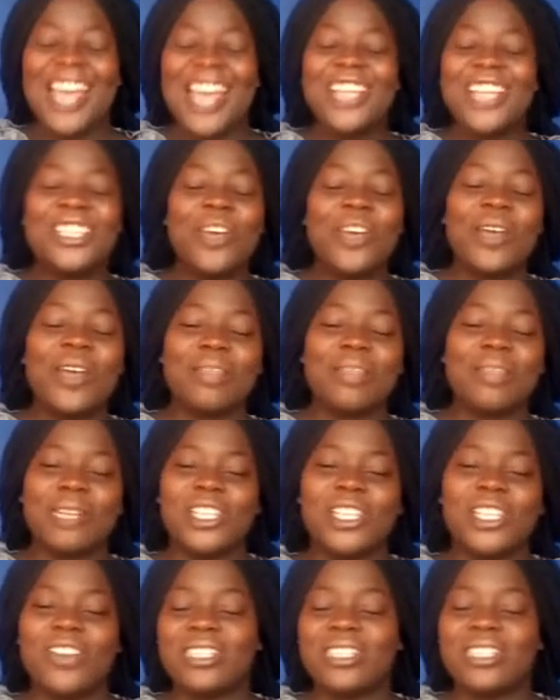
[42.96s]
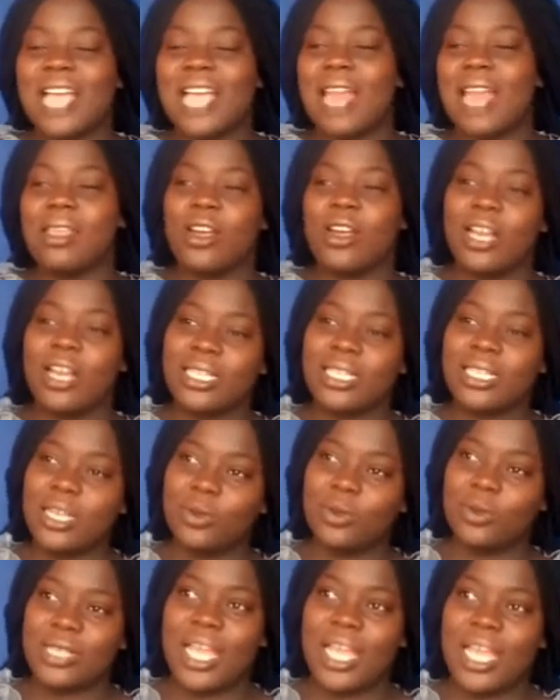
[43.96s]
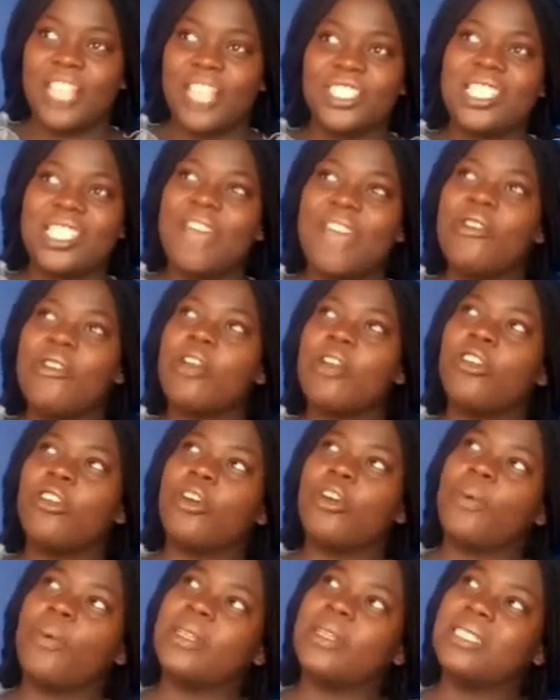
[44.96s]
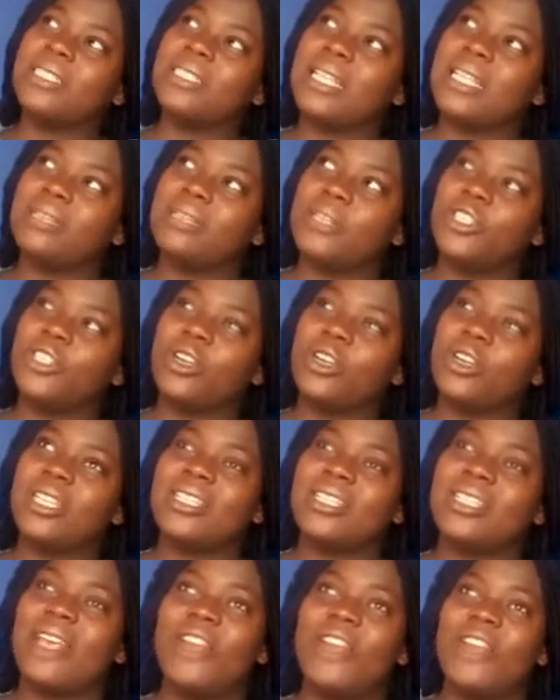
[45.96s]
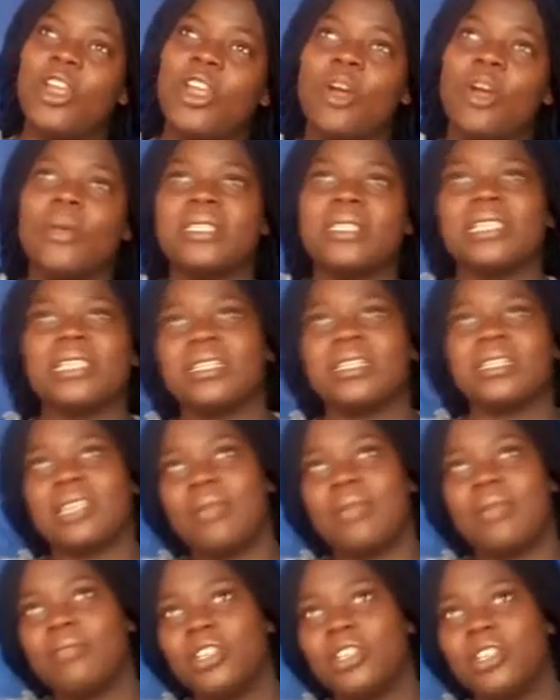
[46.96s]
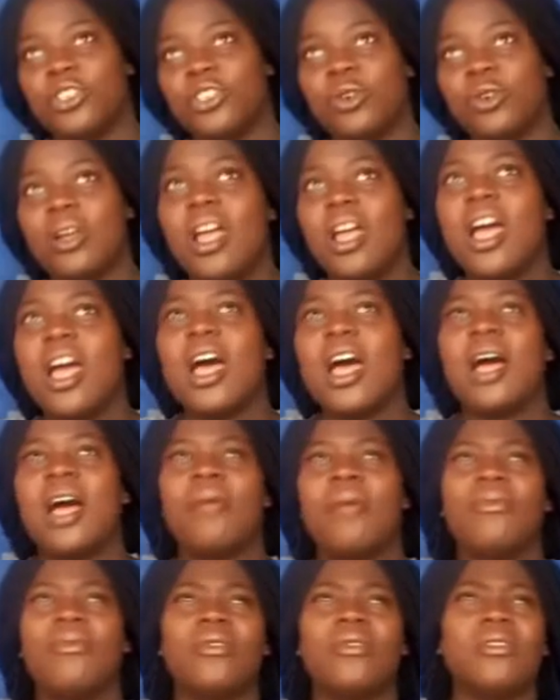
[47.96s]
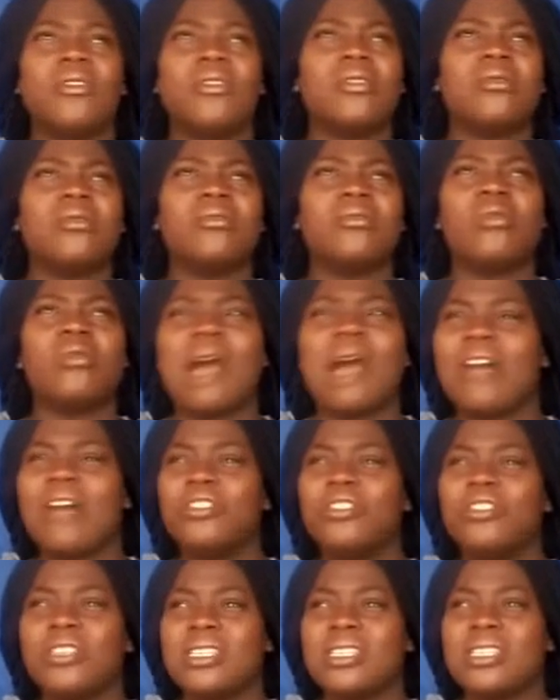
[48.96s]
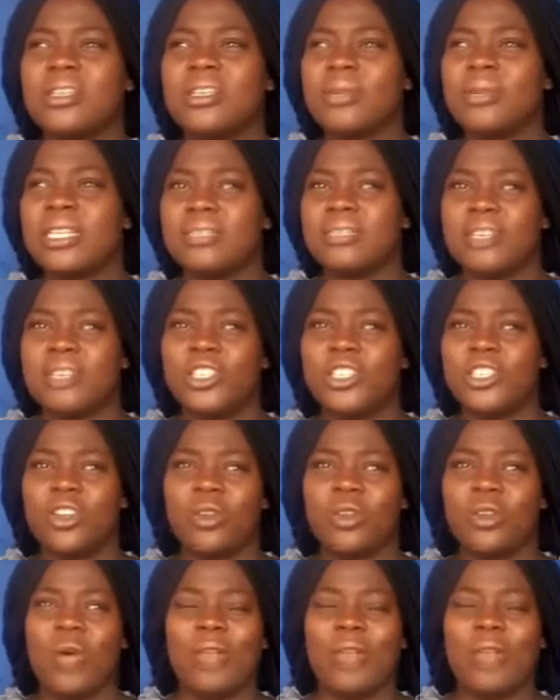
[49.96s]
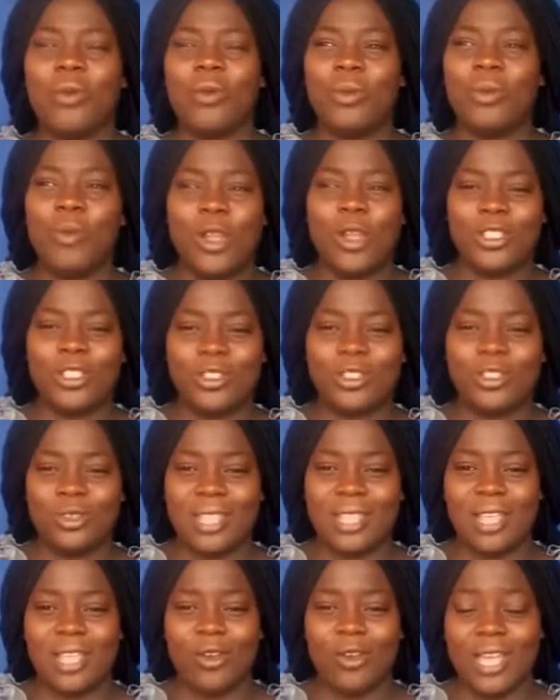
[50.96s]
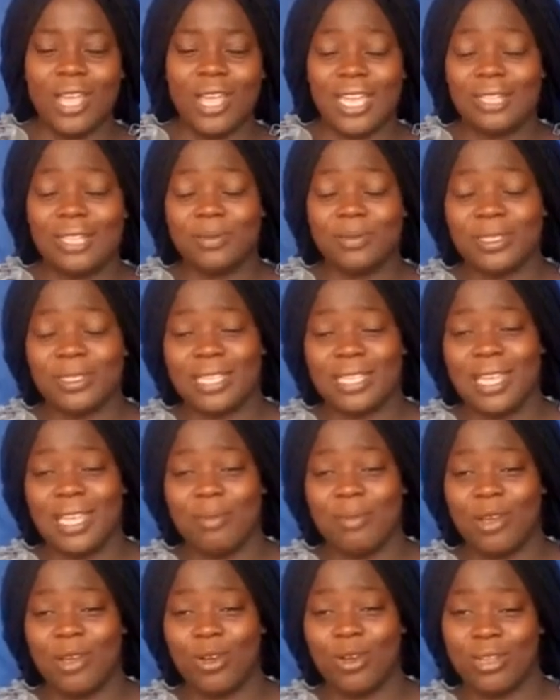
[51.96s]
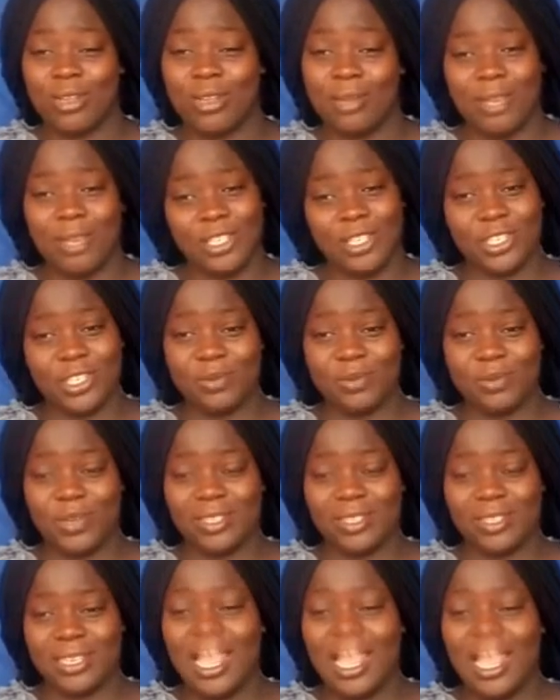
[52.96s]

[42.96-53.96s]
so what's maturity? How is it connected with age? Is every grown-up person that is mature? Is every young person that is immature? Um, how do you see somebody is mature? At what point do you think okay, this person can be called a mature person?